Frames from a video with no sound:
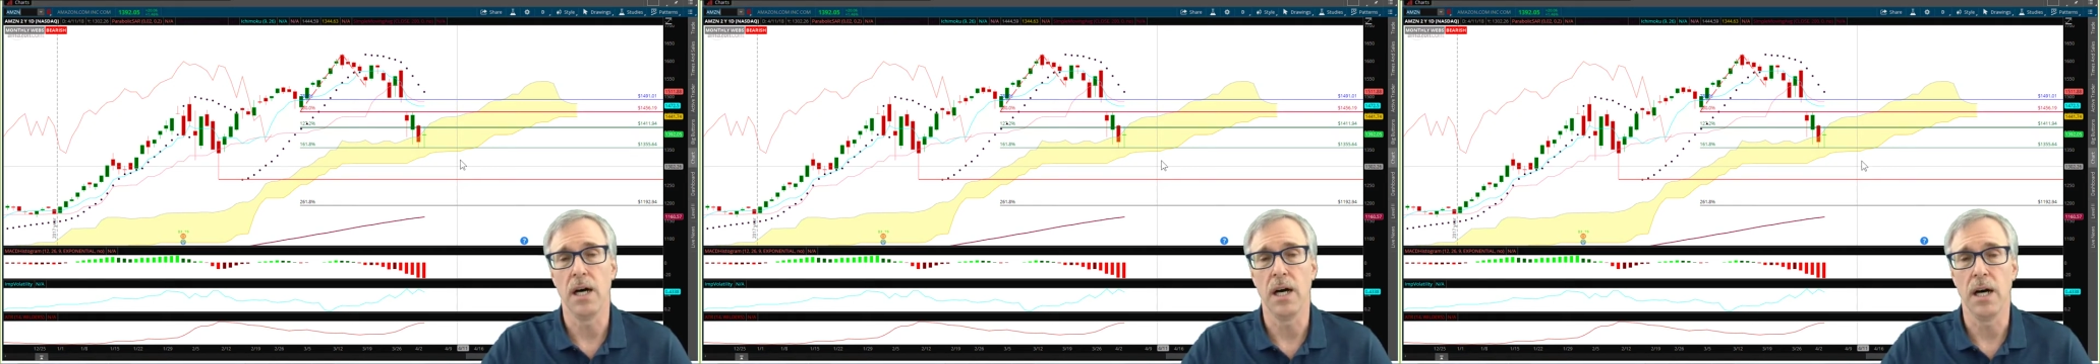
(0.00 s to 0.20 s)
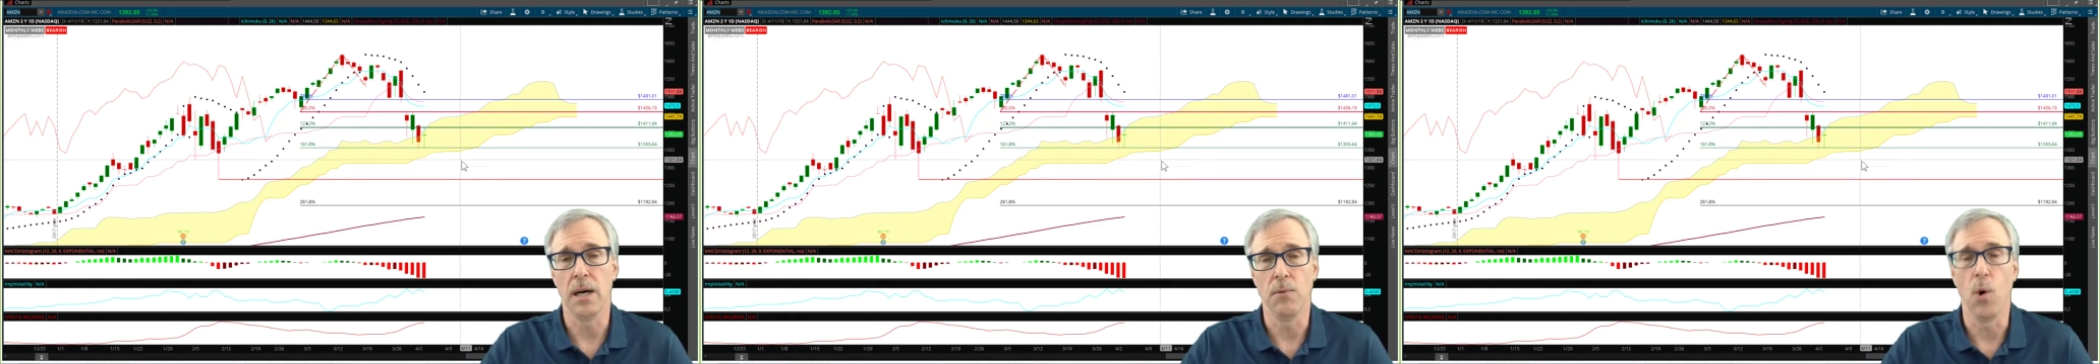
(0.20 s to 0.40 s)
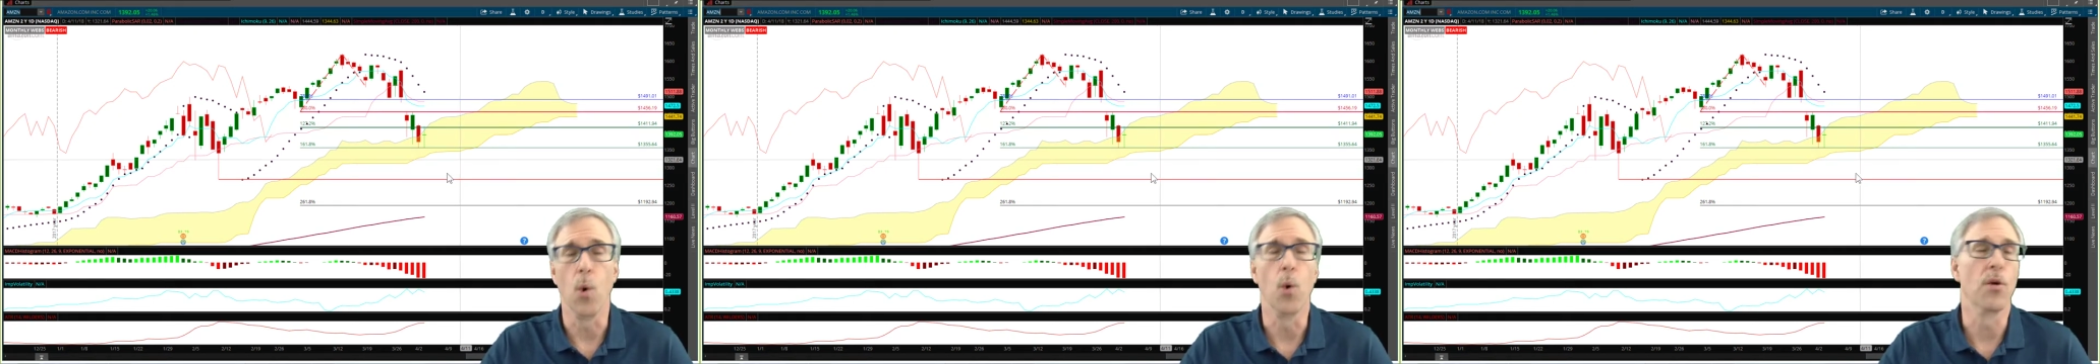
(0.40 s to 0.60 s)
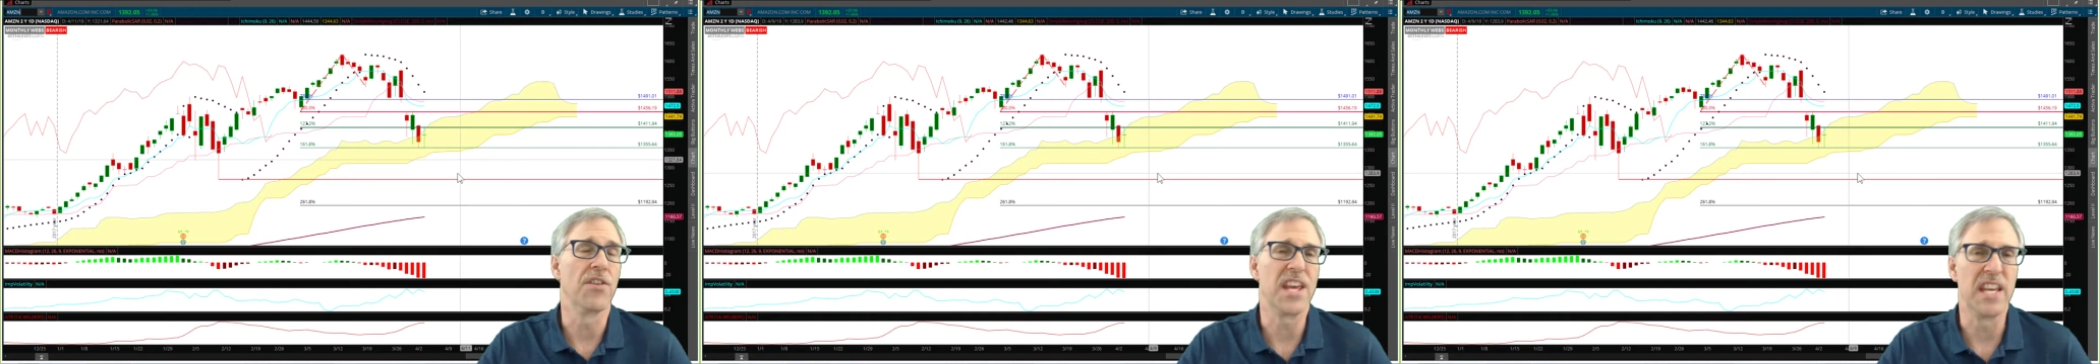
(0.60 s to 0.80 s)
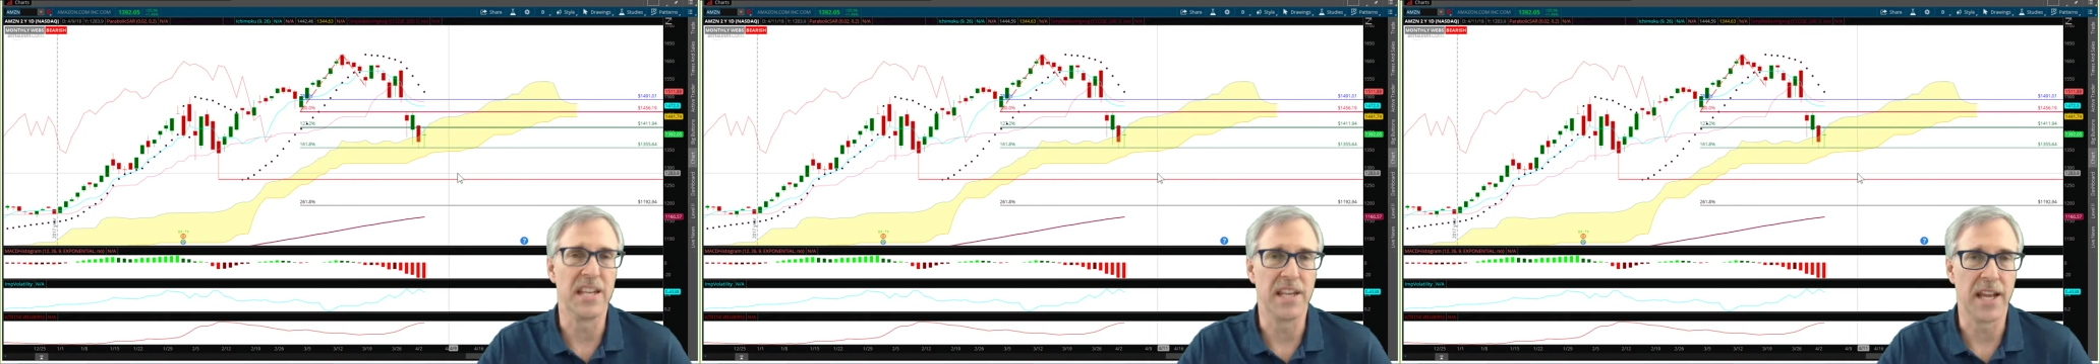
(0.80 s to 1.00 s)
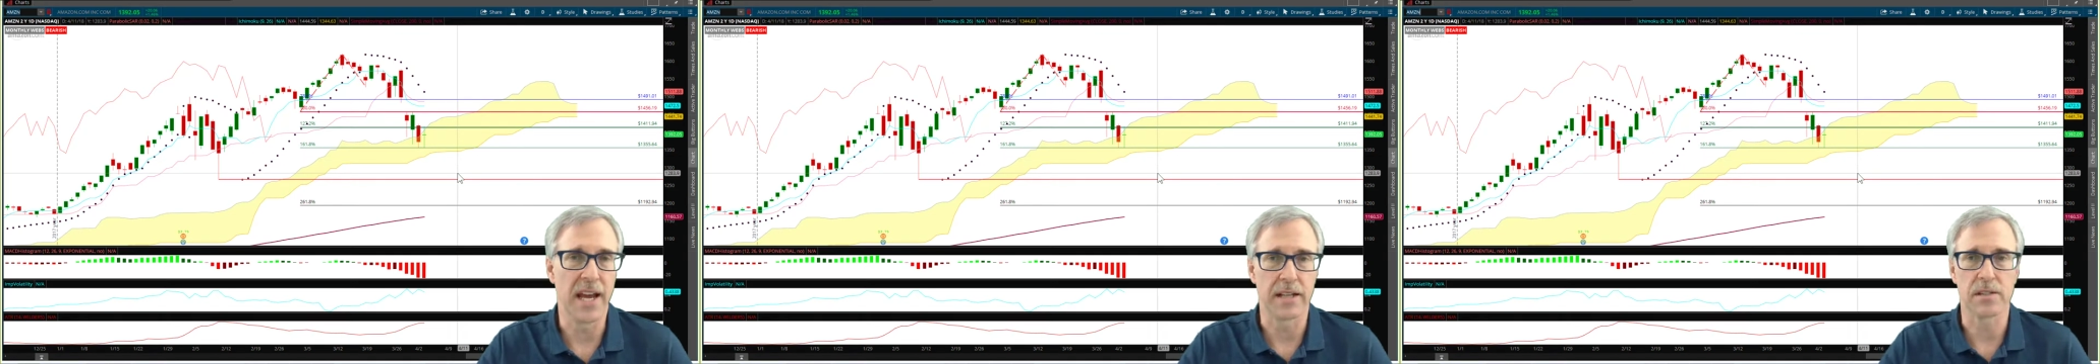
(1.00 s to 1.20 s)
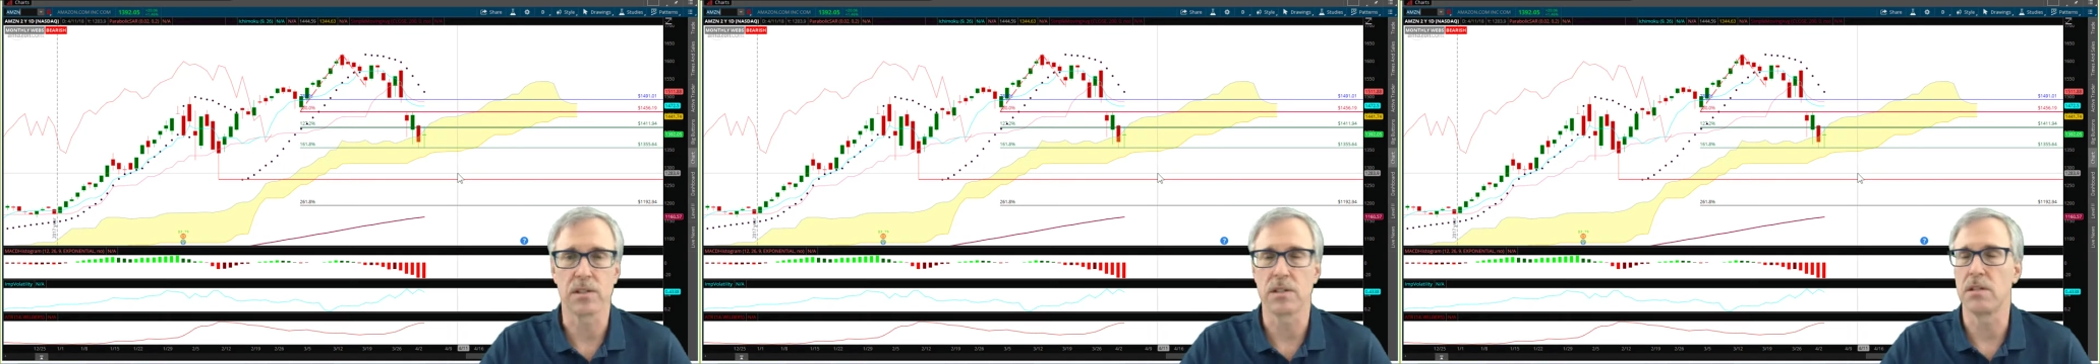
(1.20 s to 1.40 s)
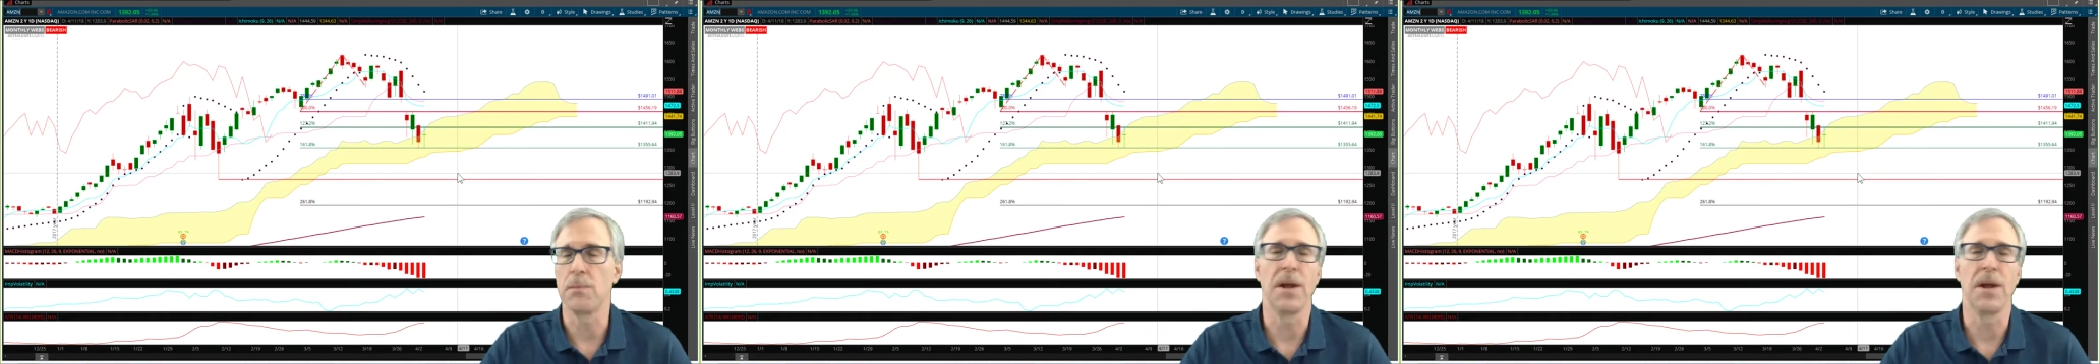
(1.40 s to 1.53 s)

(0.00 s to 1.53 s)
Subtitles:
Or the index,